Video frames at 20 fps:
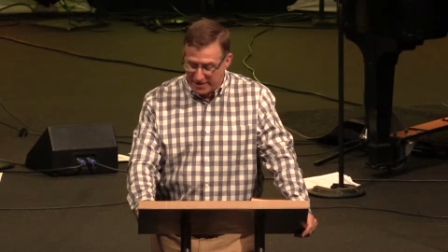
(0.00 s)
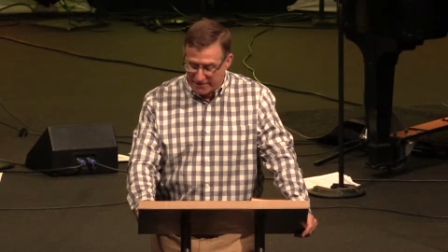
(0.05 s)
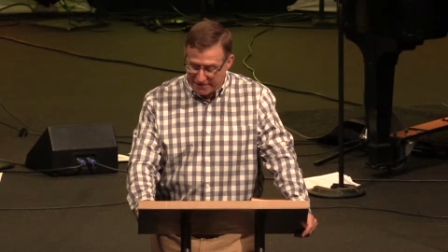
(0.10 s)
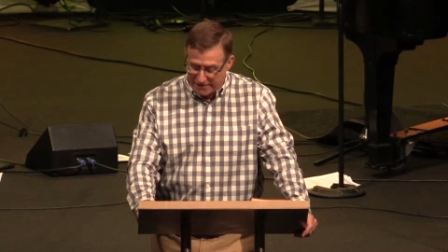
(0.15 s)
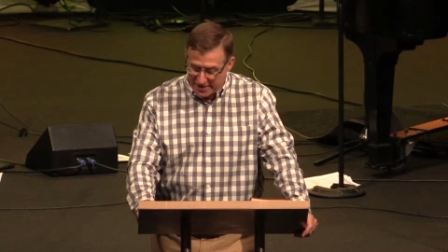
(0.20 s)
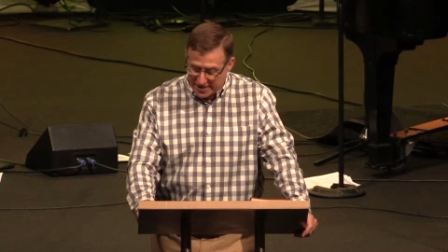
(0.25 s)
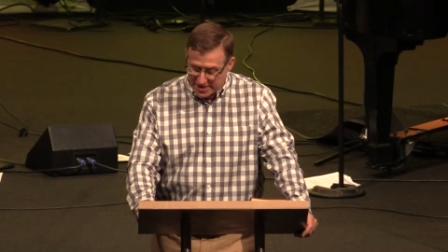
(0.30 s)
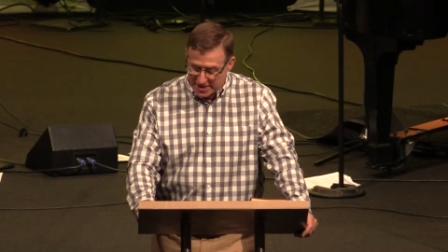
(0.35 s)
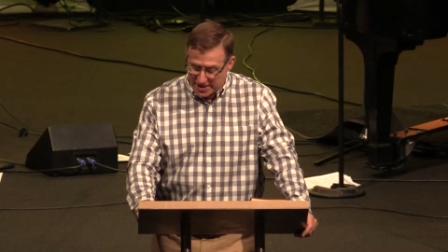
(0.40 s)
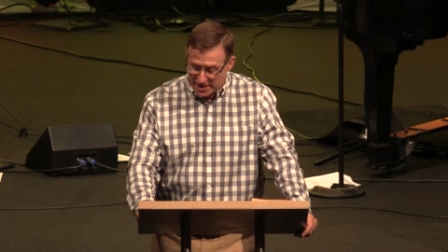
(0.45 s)

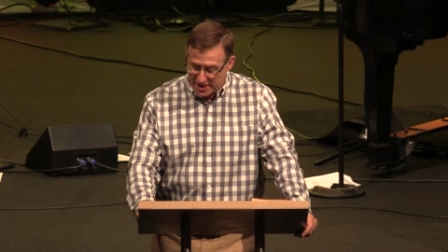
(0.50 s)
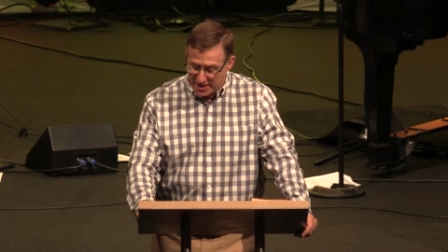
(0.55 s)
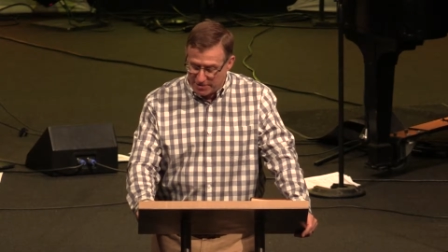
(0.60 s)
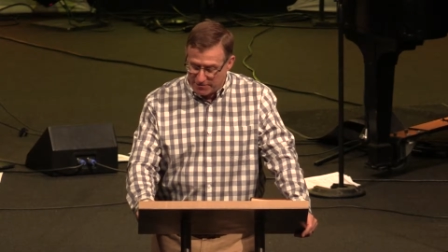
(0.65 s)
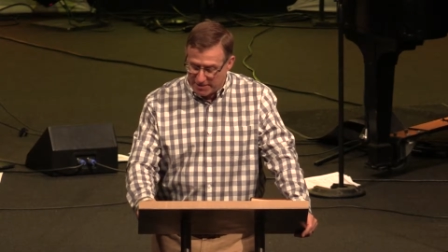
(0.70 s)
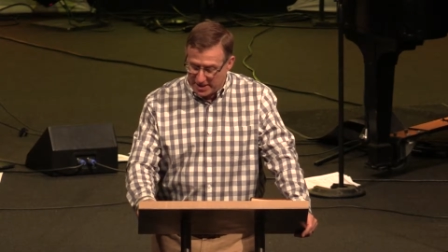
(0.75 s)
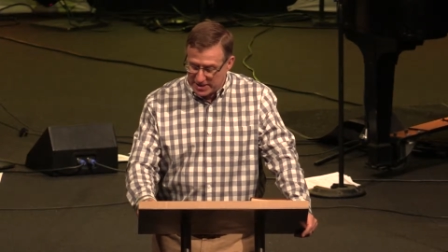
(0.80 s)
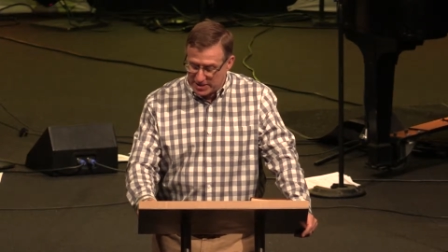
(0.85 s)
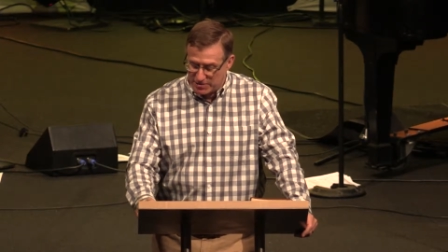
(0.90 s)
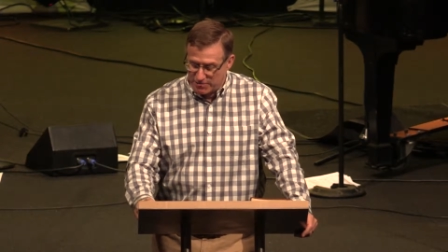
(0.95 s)
physically
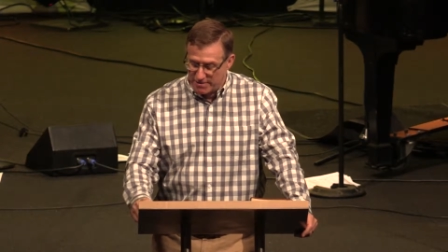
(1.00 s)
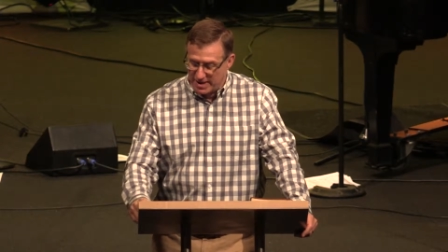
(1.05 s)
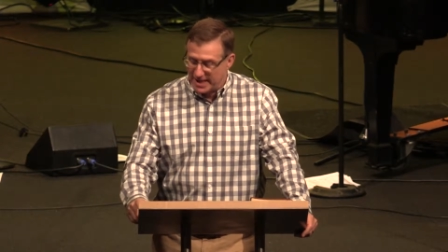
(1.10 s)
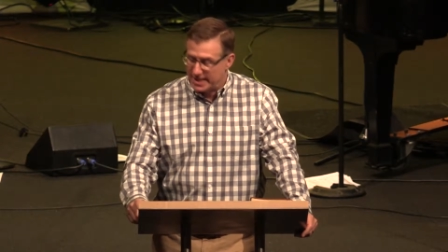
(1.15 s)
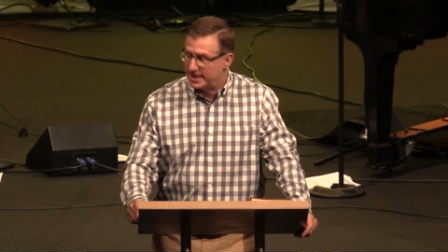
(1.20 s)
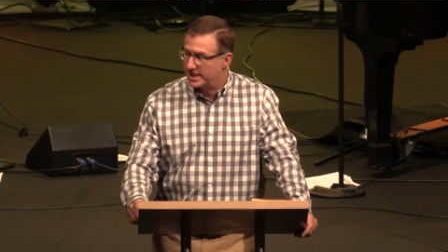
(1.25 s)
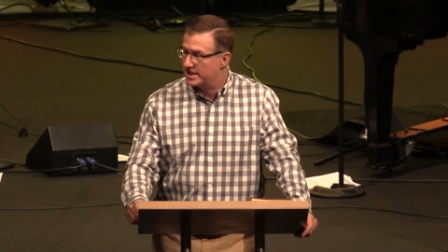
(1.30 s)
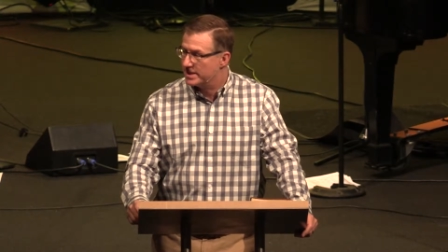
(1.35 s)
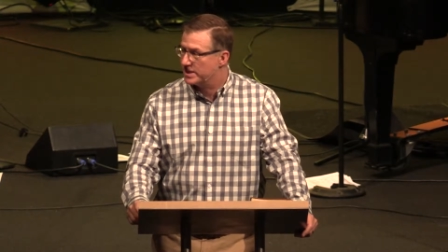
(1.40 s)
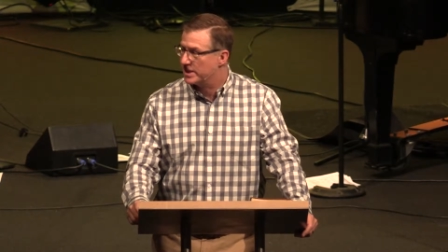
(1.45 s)

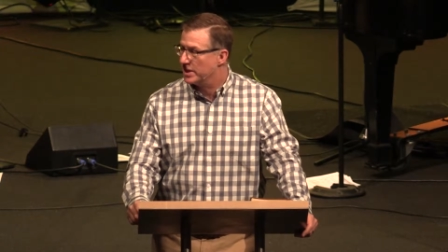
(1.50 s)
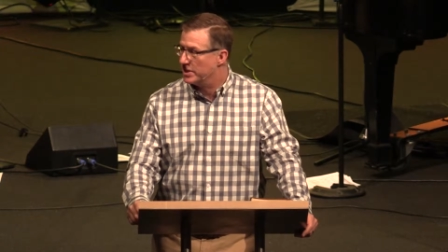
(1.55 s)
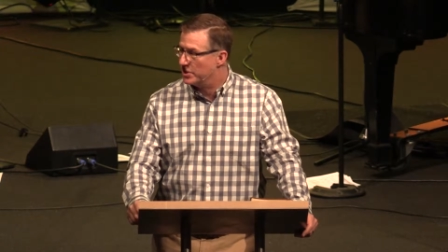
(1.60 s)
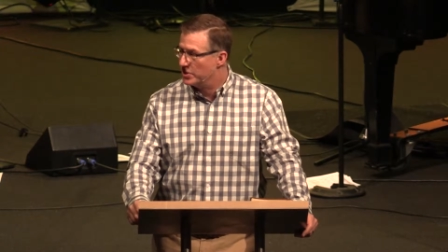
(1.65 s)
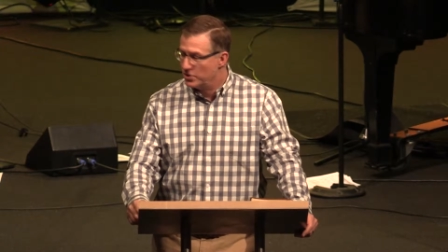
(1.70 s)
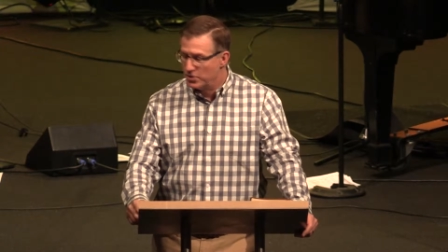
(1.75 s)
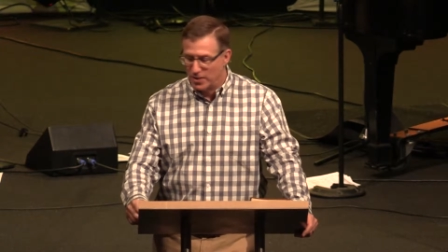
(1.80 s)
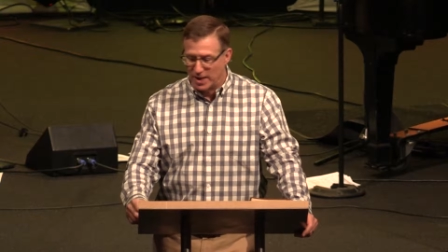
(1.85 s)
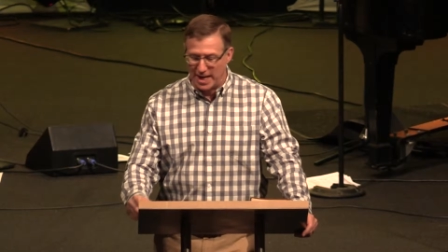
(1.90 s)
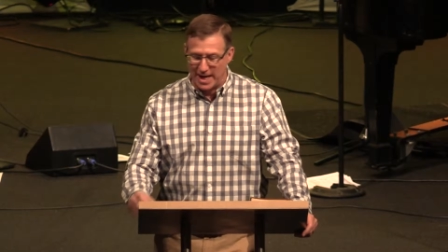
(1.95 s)
resurrected to
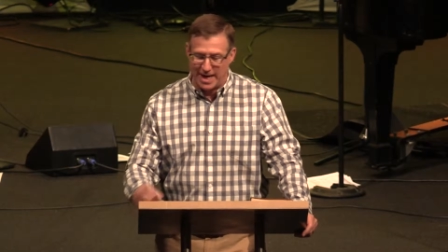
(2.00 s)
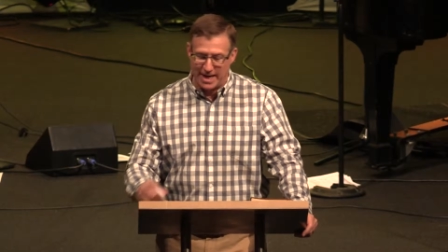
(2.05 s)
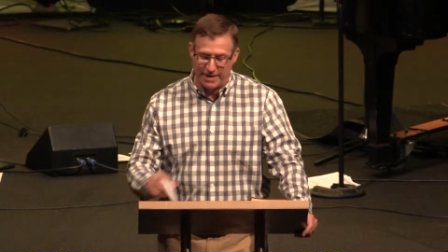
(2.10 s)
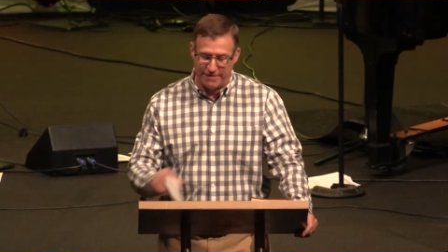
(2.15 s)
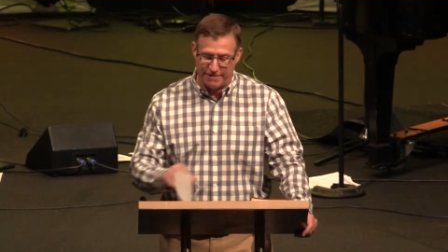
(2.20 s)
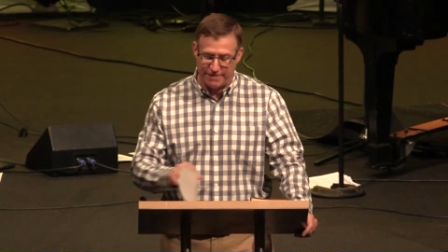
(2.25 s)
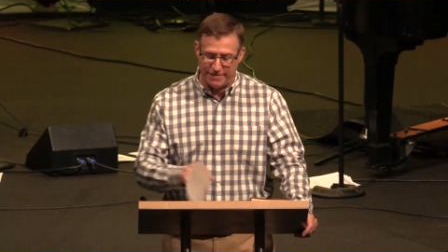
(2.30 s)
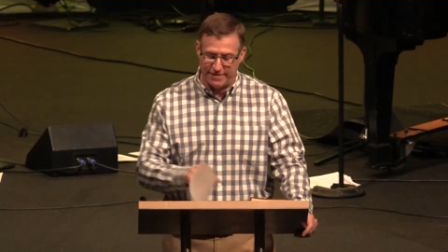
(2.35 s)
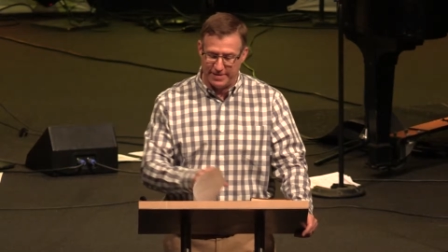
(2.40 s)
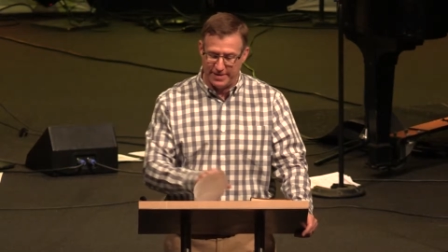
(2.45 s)
new
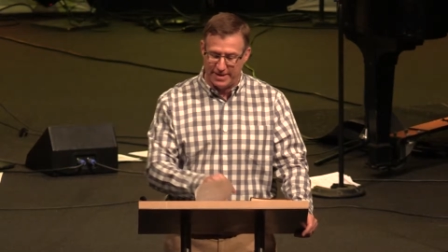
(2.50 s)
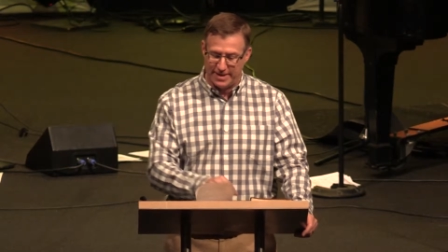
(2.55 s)
life